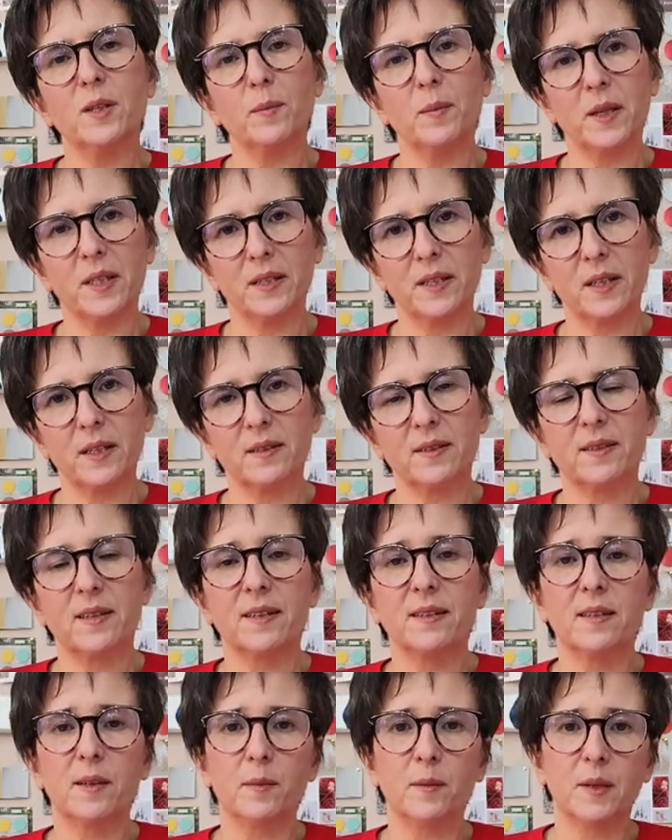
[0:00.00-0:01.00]
the meeting.
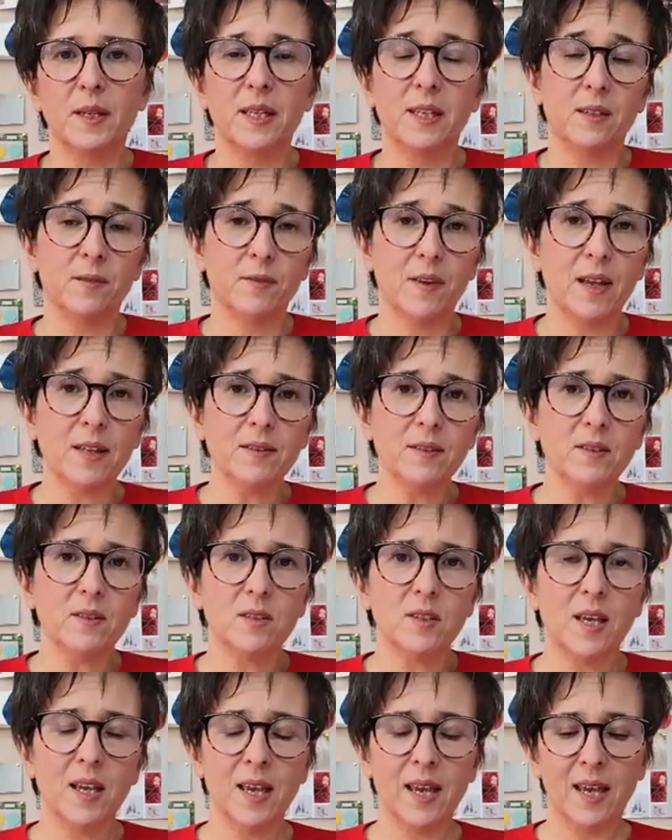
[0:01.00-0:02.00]
Send them in
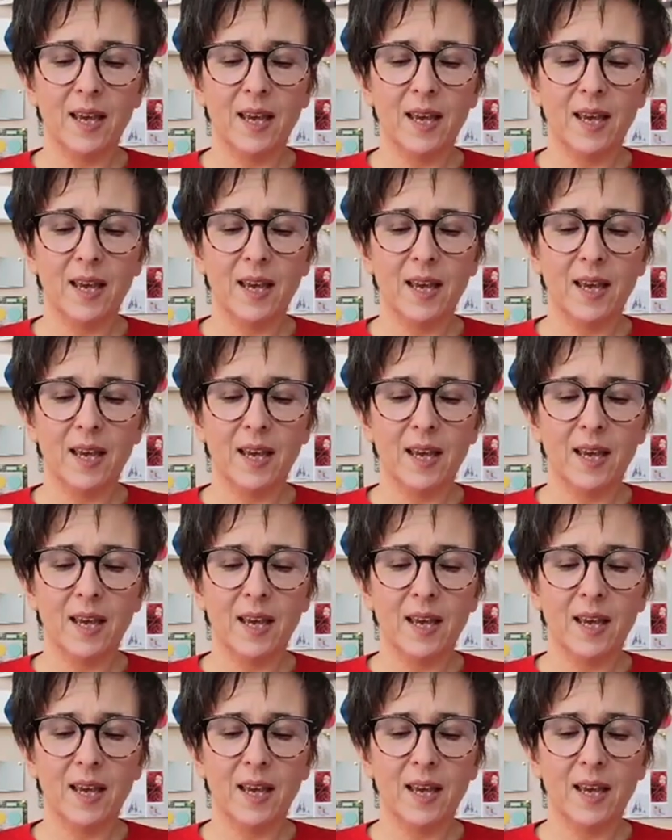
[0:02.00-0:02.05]
advance,